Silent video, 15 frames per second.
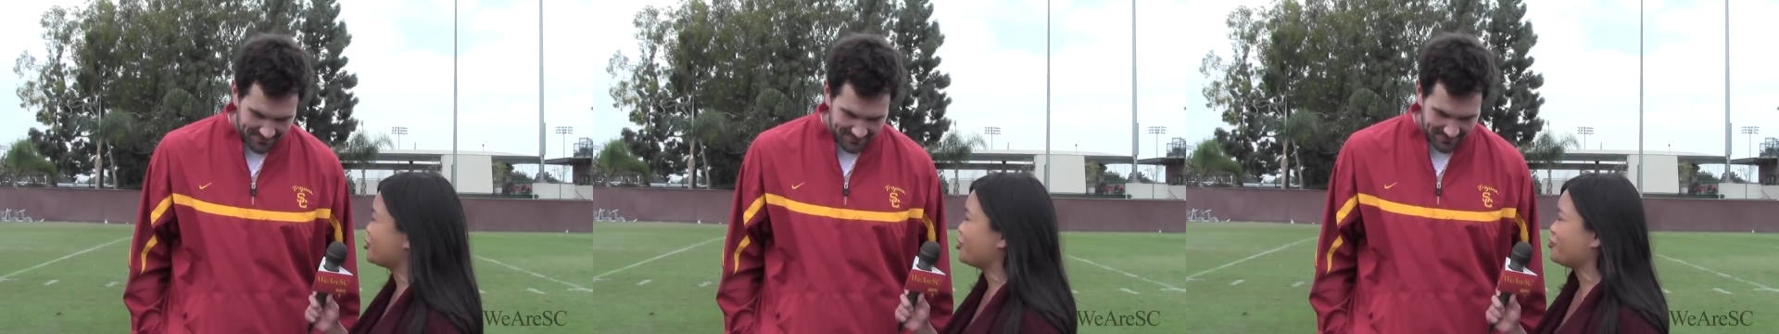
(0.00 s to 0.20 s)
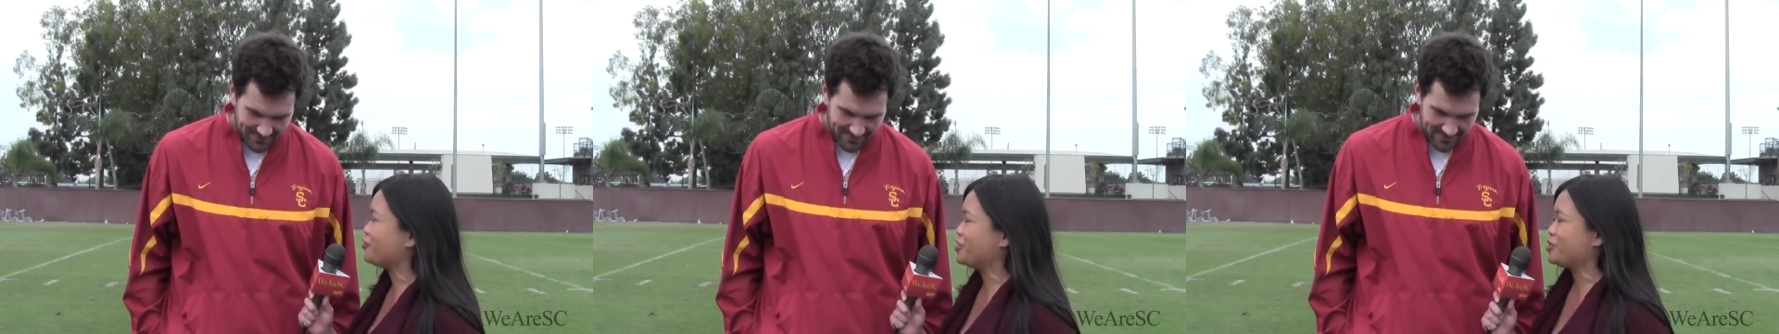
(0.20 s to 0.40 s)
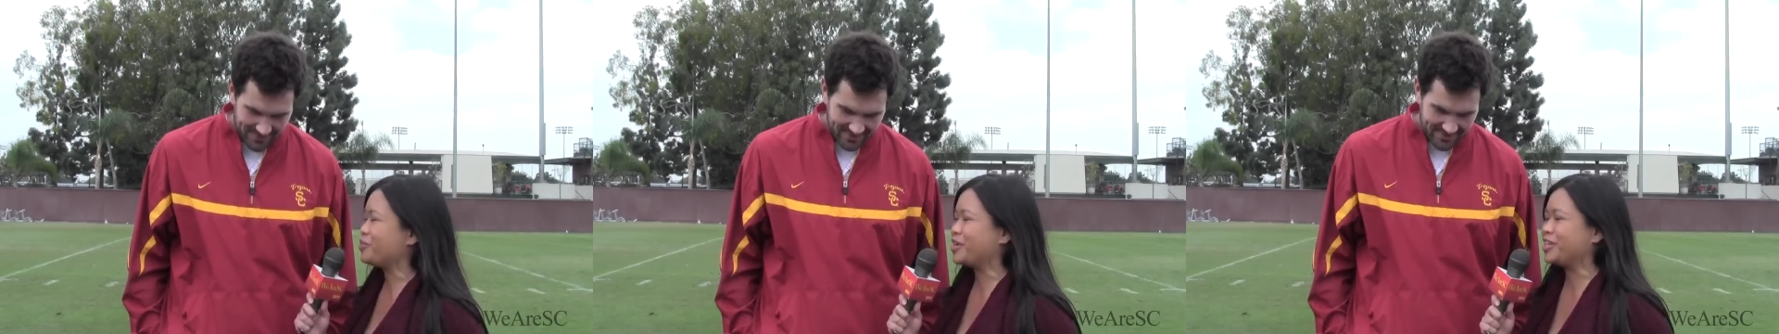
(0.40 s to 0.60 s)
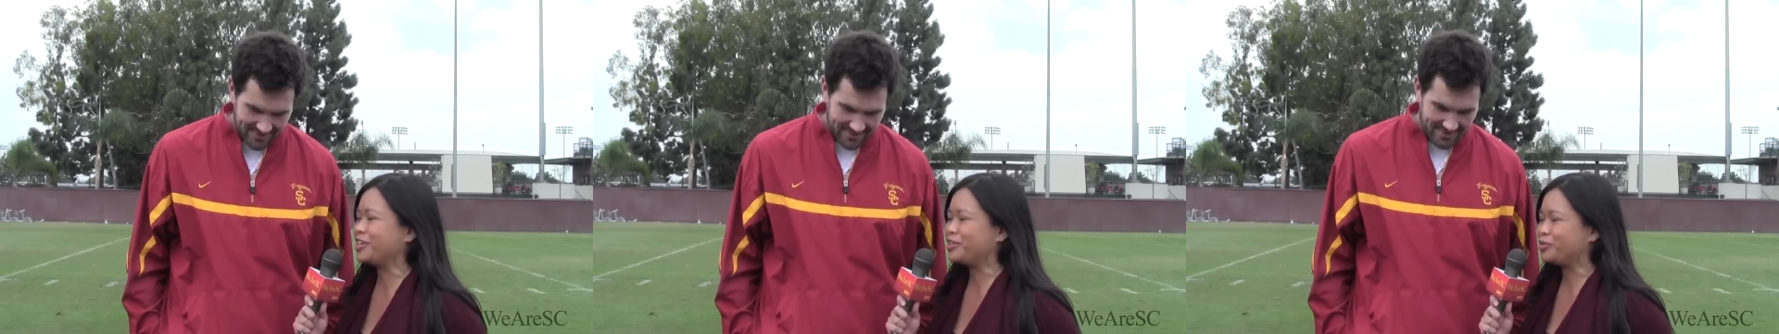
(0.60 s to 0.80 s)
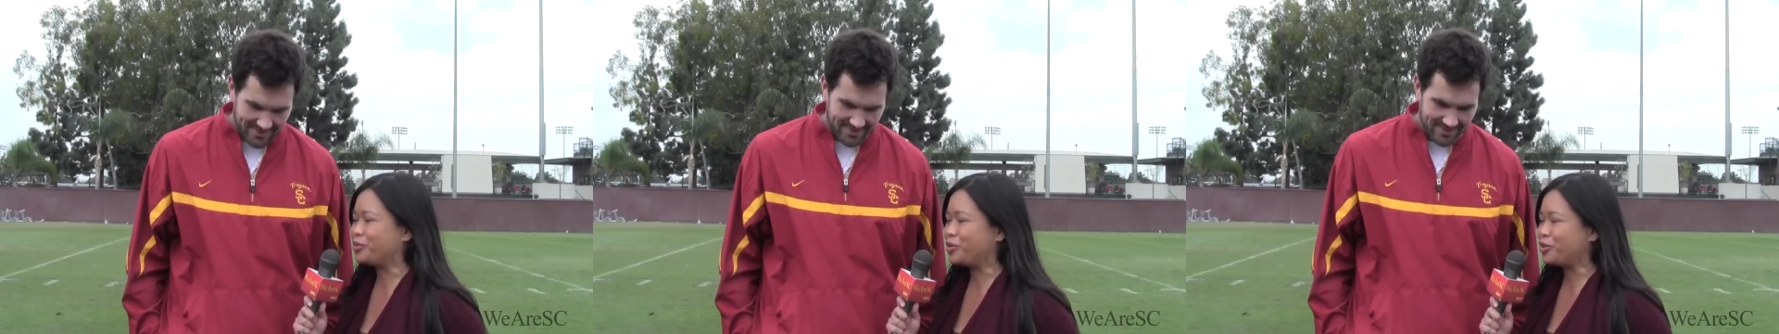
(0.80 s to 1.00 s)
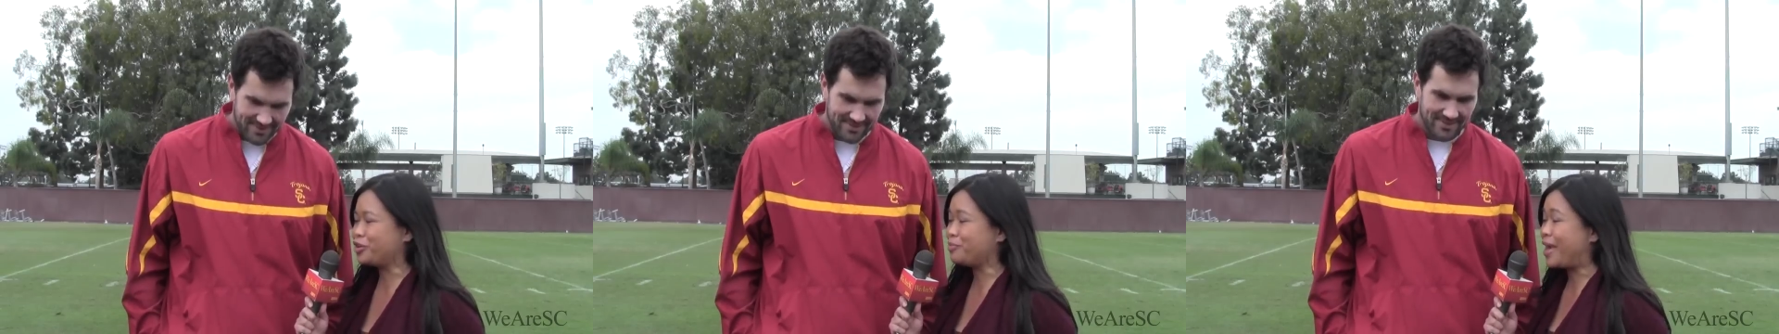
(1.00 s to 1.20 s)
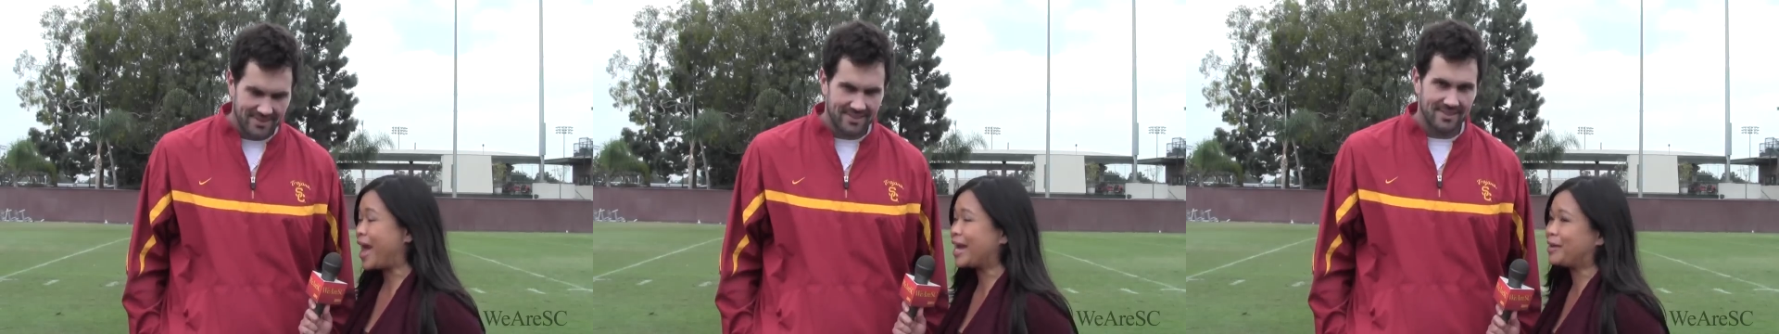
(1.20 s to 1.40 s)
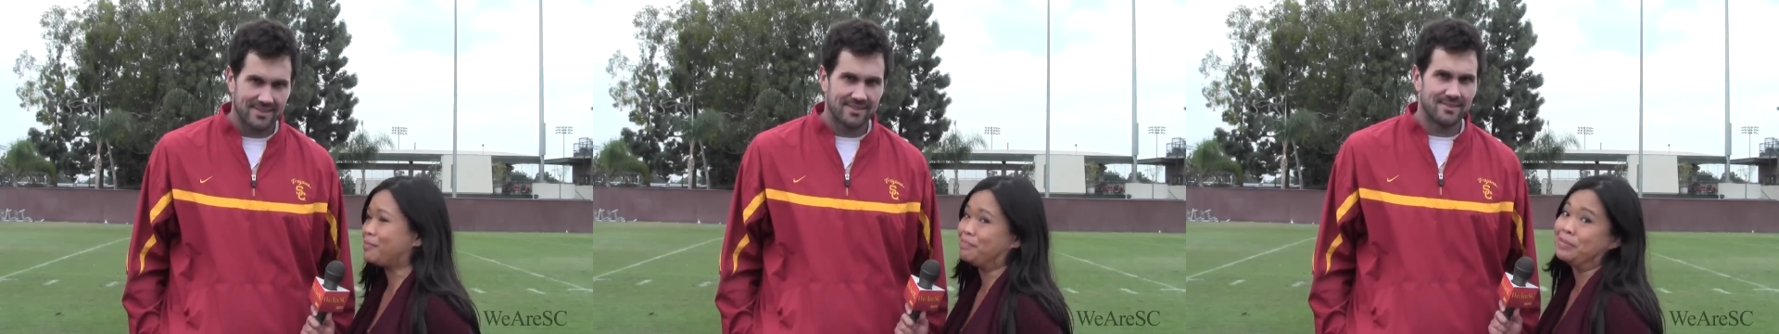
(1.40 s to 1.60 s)
Speaker 1: Trophy winning
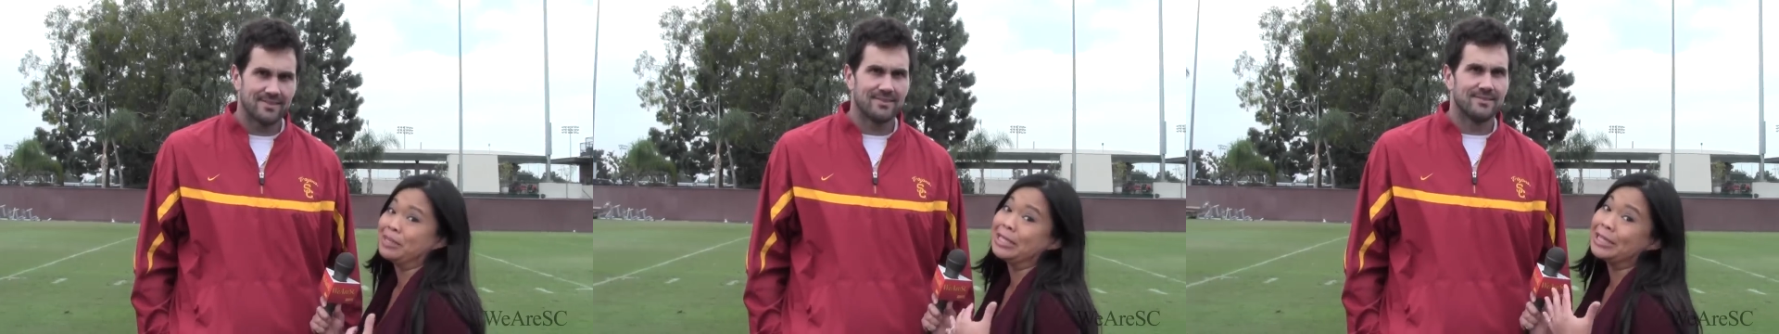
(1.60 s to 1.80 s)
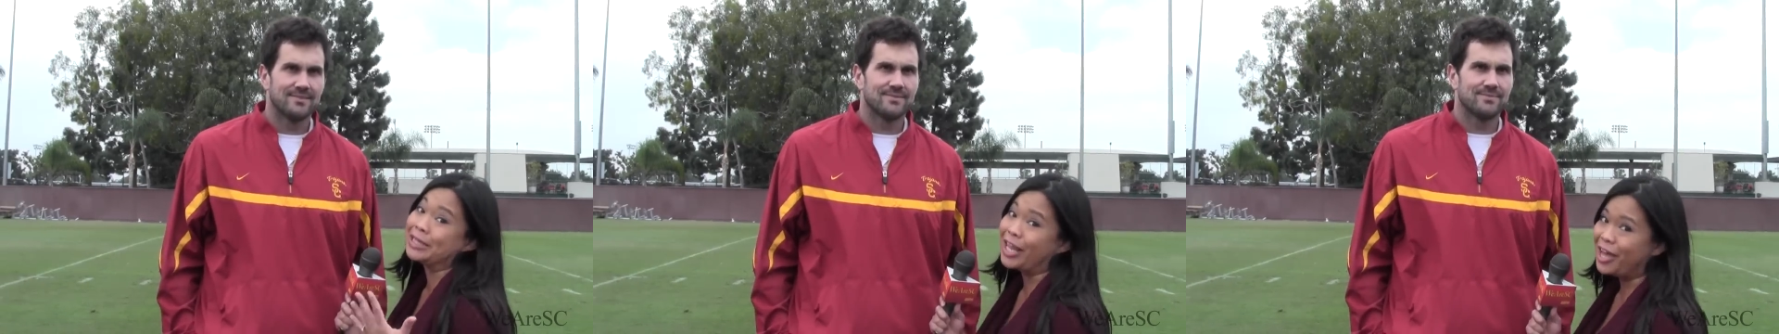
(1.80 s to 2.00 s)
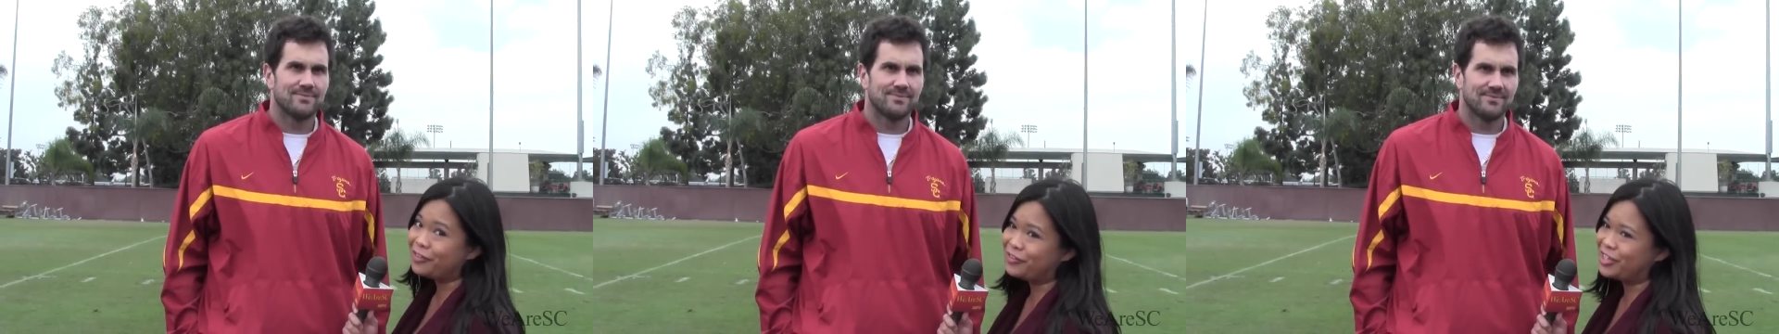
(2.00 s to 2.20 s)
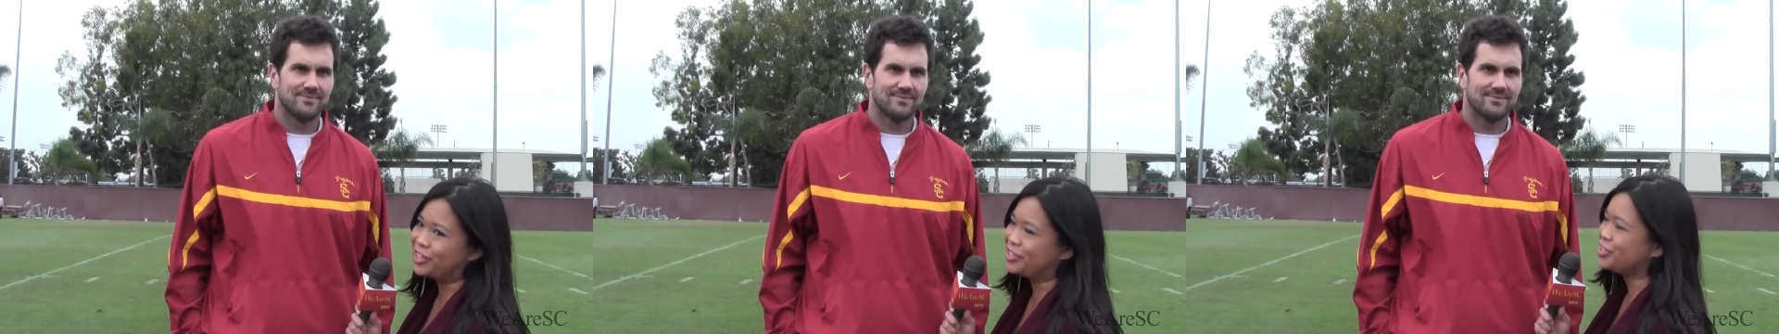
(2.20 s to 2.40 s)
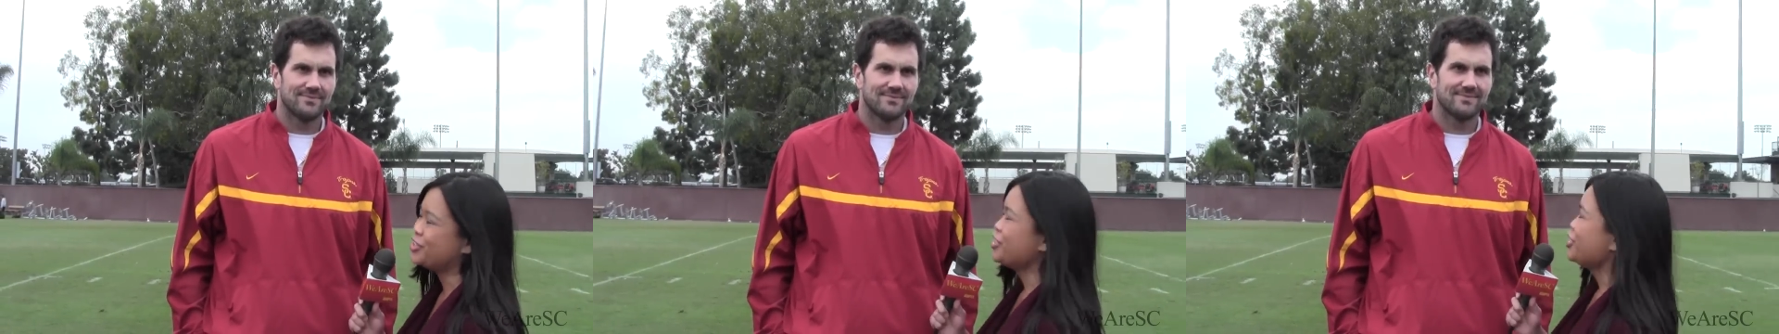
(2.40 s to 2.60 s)
quarterback, beloved